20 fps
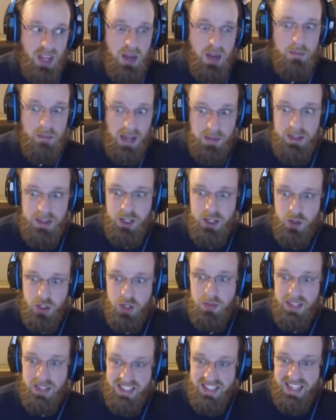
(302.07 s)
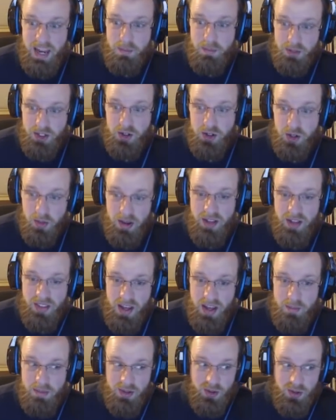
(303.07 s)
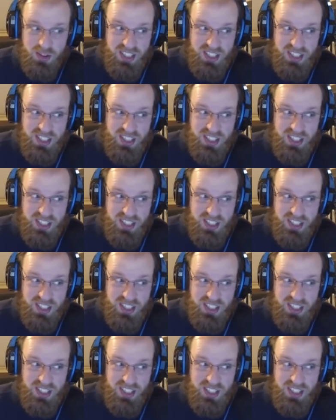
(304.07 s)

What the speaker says: Maybe you should be skeptical about that build,